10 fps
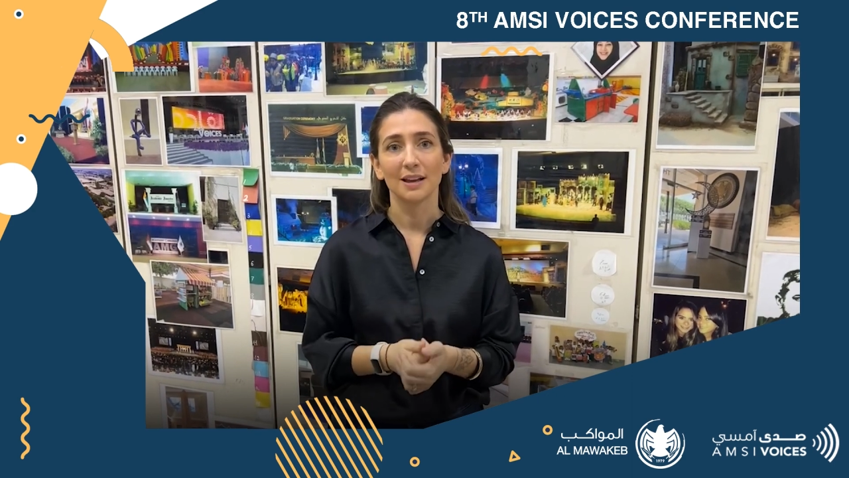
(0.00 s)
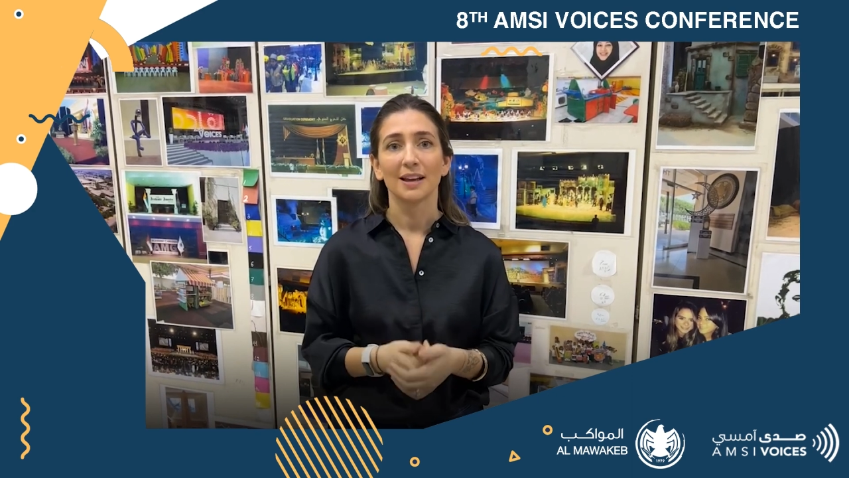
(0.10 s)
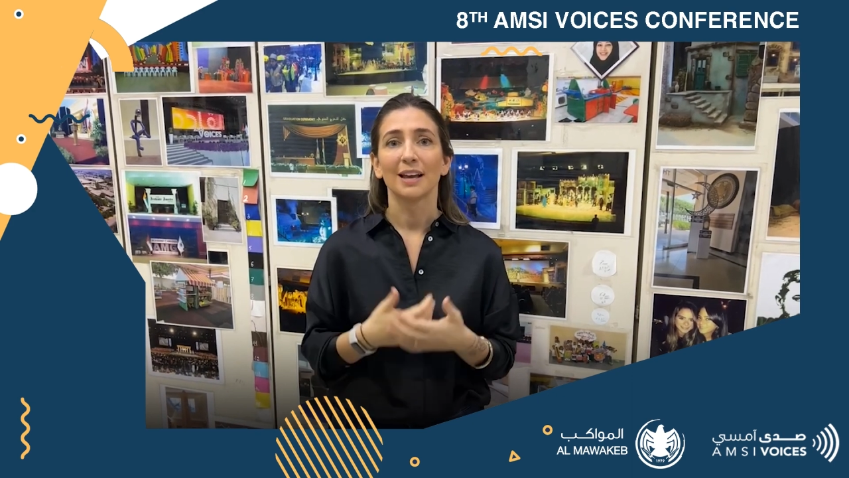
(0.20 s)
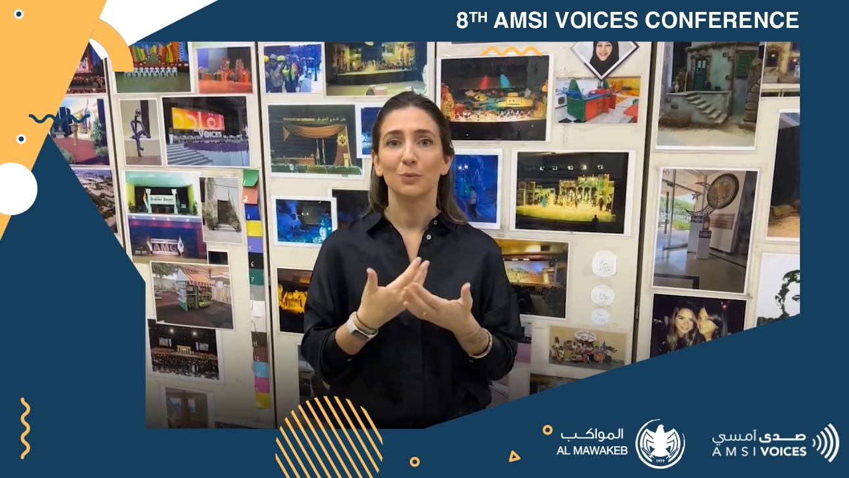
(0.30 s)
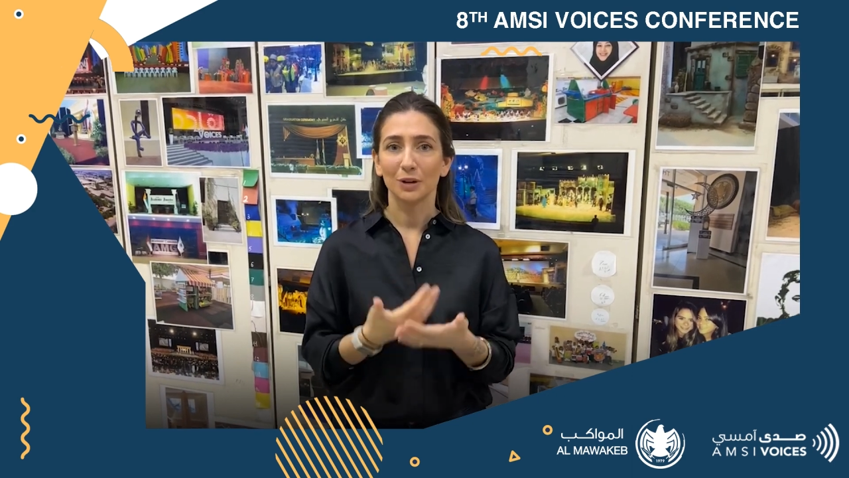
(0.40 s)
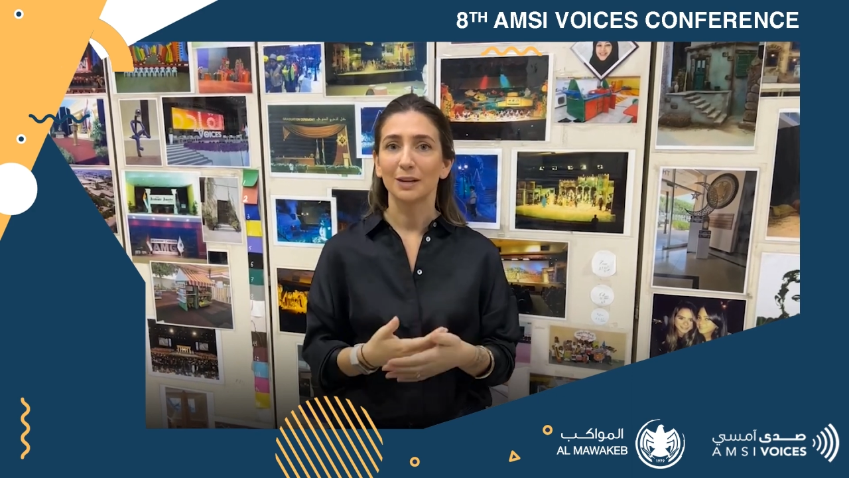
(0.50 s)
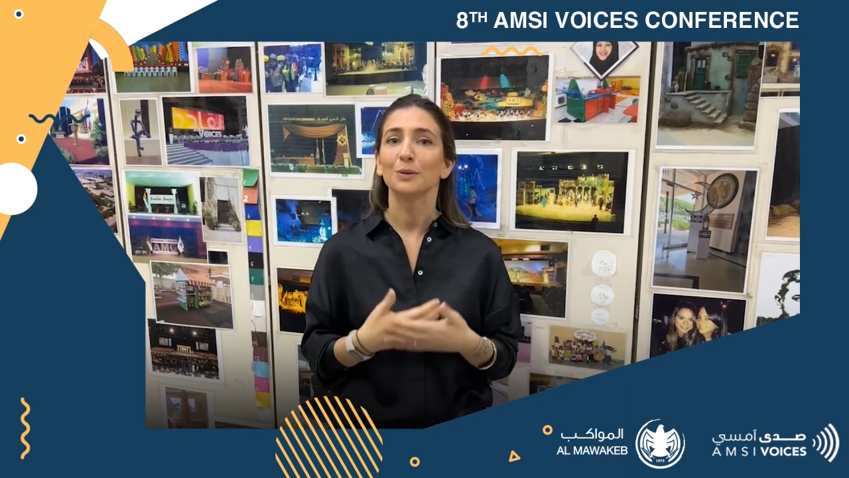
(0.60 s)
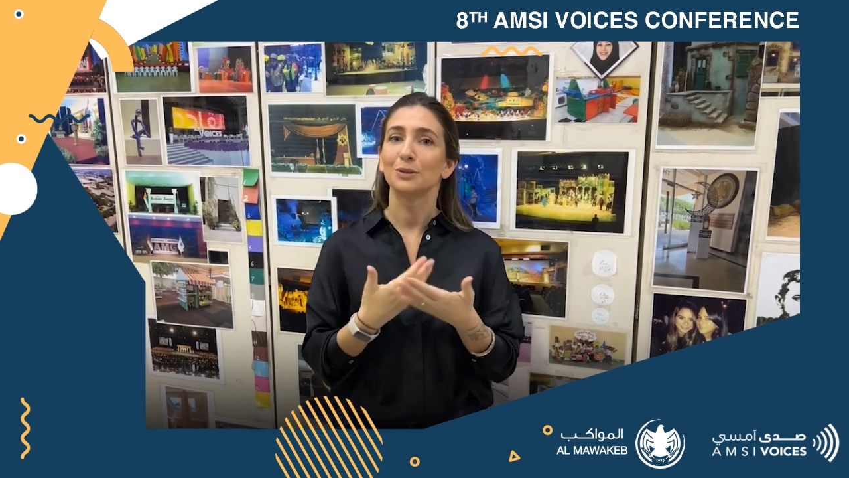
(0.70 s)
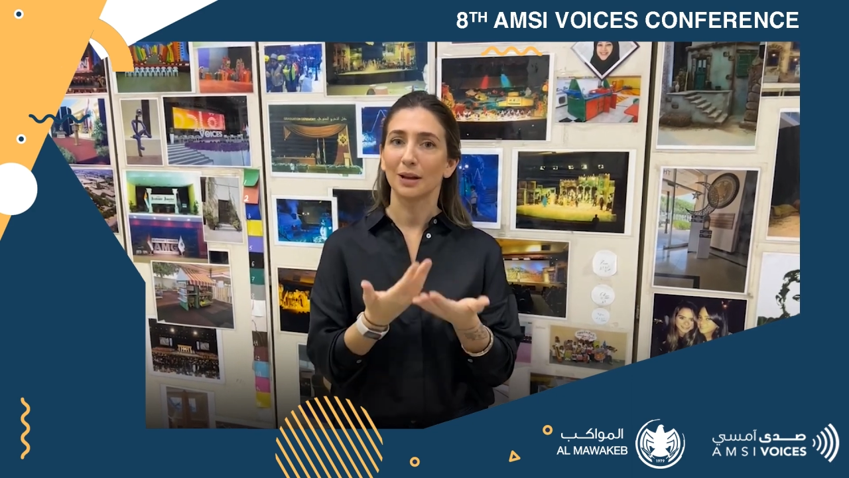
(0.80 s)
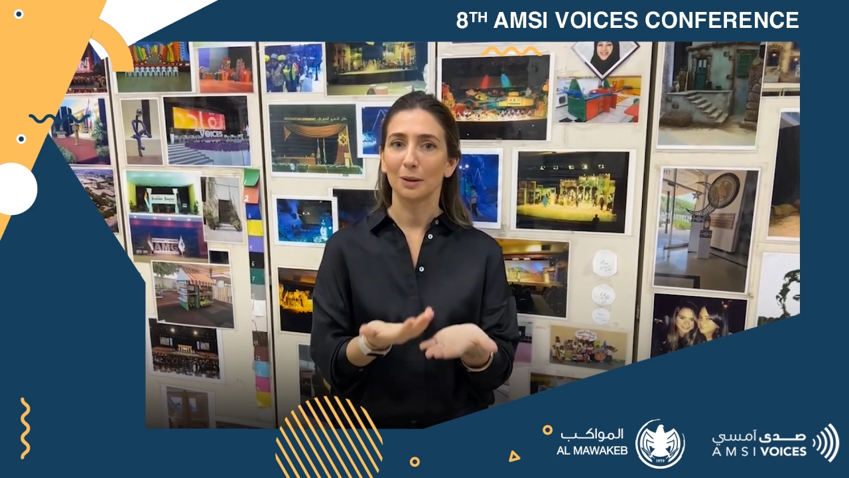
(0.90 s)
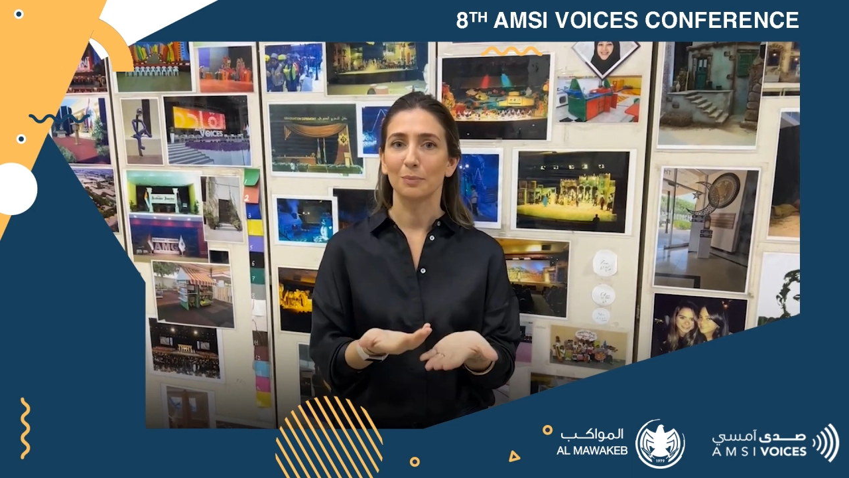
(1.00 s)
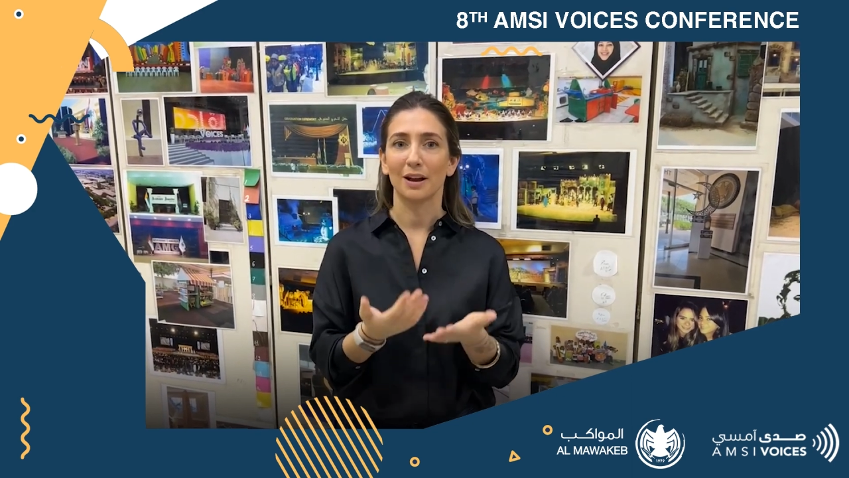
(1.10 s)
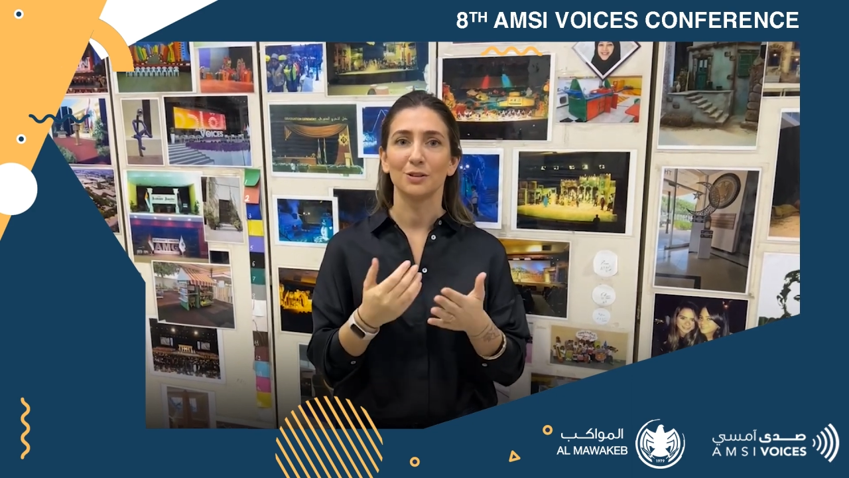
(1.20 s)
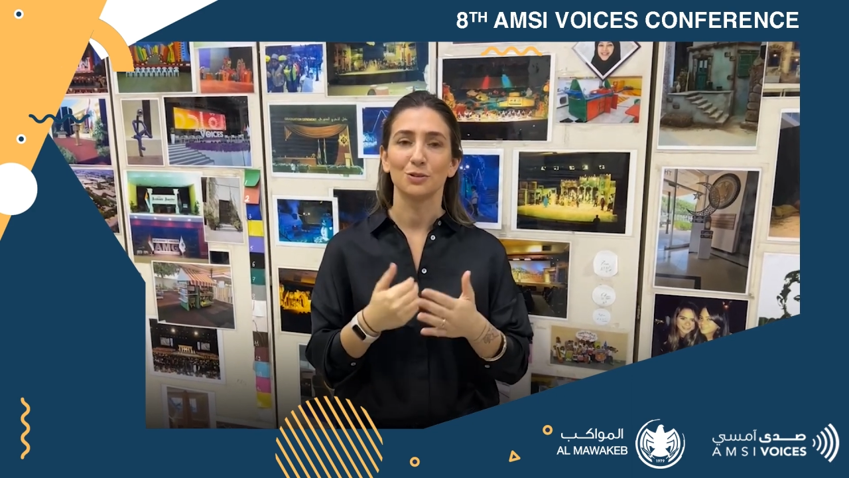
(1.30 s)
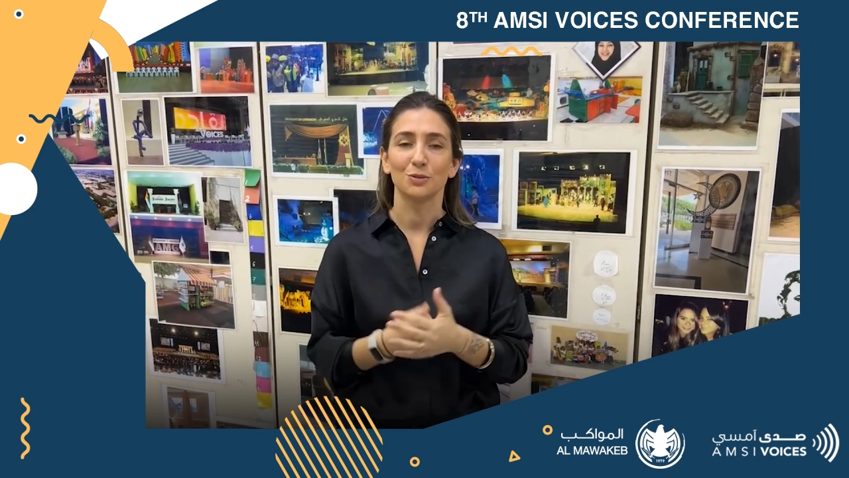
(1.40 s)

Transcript: and we're here to help guide you